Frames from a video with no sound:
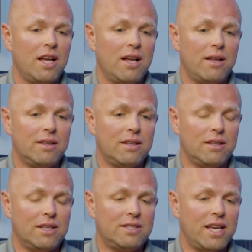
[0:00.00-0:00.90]
Uh,
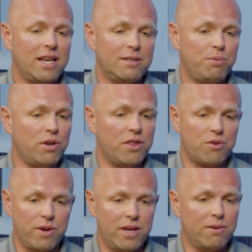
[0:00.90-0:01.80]
let's say he's put in
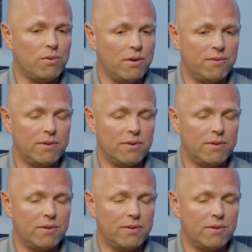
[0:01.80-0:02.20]
three roof,